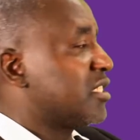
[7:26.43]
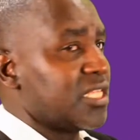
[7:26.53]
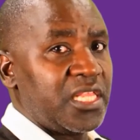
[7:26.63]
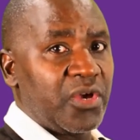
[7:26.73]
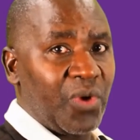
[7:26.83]

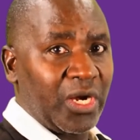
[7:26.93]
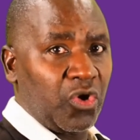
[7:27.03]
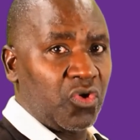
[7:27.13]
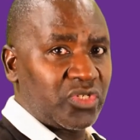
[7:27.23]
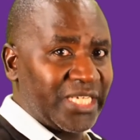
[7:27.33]
they were
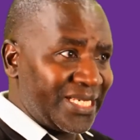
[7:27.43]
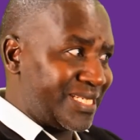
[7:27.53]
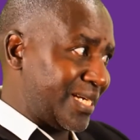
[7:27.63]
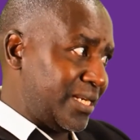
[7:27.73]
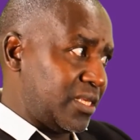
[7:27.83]
not
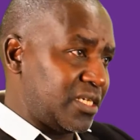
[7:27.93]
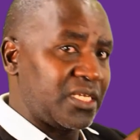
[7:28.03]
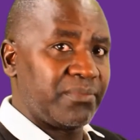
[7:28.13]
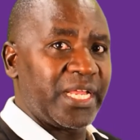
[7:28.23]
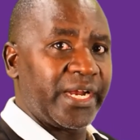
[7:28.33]
exactly in the
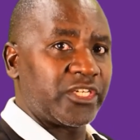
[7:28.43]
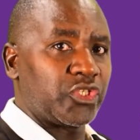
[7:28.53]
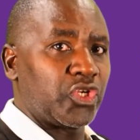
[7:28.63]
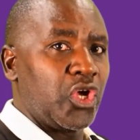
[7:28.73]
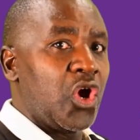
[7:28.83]
same direction,
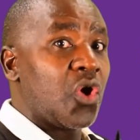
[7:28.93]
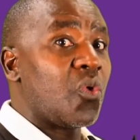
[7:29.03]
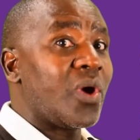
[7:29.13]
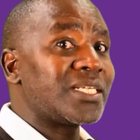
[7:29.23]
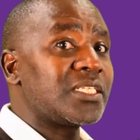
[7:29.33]

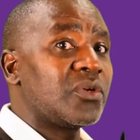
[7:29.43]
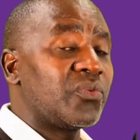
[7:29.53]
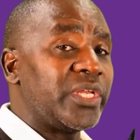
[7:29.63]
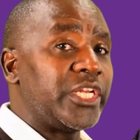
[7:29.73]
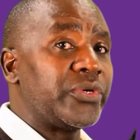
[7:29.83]
what will
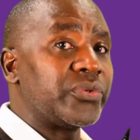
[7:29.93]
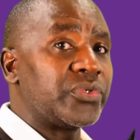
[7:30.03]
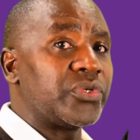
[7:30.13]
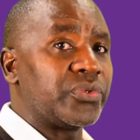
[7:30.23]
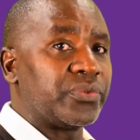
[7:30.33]
you
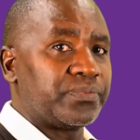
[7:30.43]
do?